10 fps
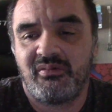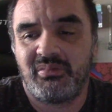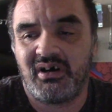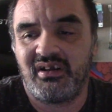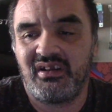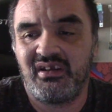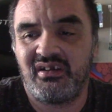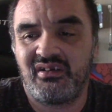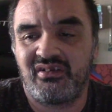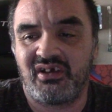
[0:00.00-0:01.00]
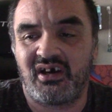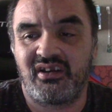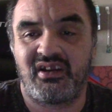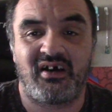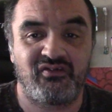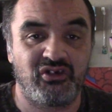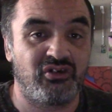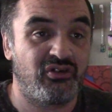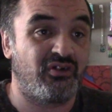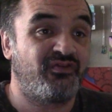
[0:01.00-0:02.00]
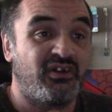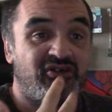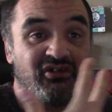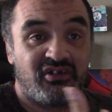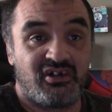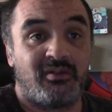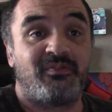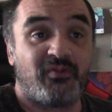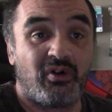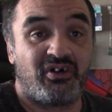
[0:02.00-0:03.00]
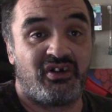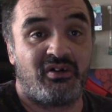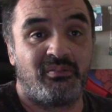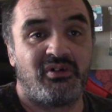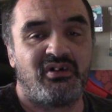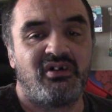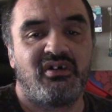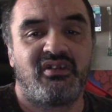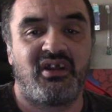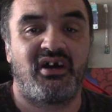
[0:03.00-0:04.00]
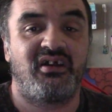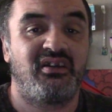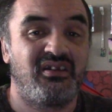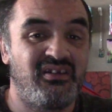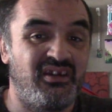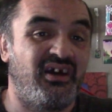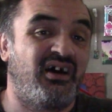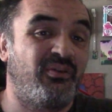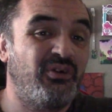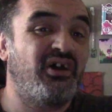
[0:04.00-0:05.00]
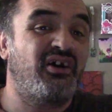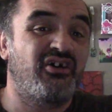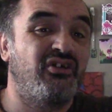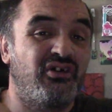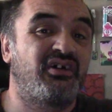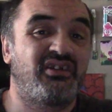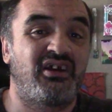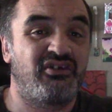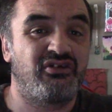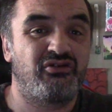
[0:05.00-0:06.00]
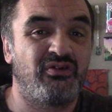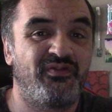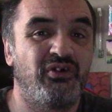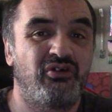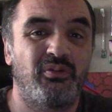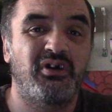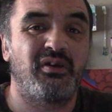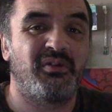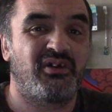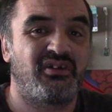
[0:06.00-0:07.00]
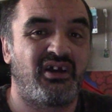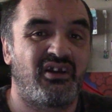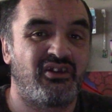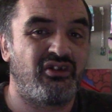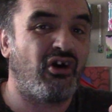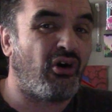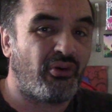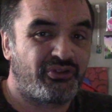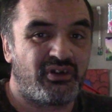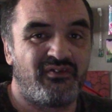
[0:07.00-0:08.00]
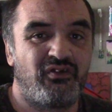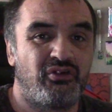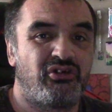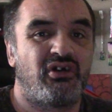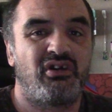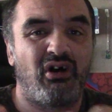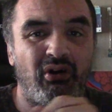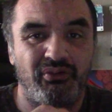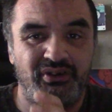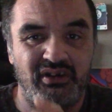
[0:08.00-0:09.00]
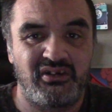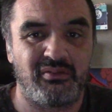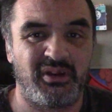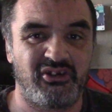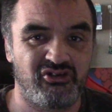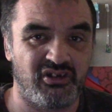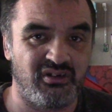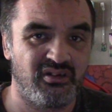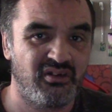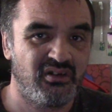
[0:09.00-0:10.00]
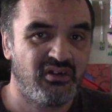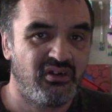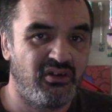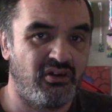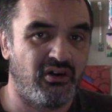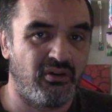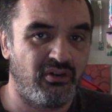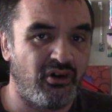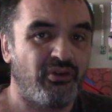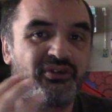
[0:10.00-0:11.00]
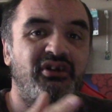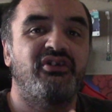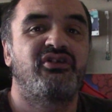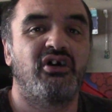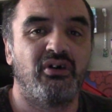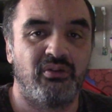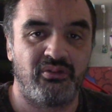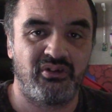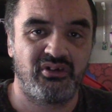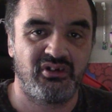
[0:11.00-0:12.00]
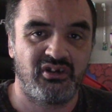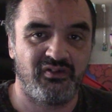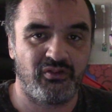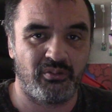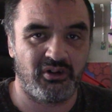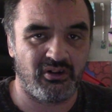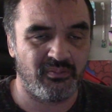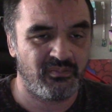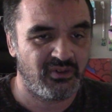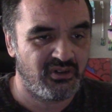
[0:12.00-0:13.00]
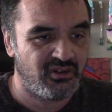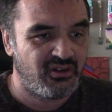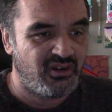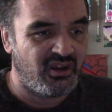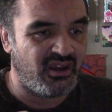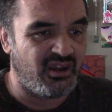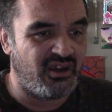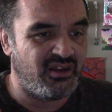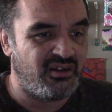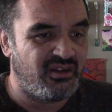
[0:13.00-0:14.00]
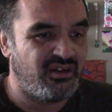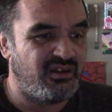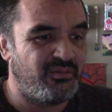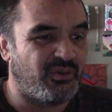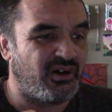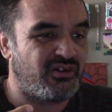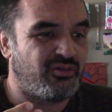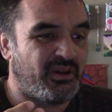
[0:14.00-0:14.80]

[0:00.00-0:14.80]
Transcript: But Ian decided after, you know, finishing it up for him, that, yeah, we're not going to look at that as the true future. We're going to look at that as an alternate future, an alternate dimension, you know, an alternate zone, if you will and he wanted to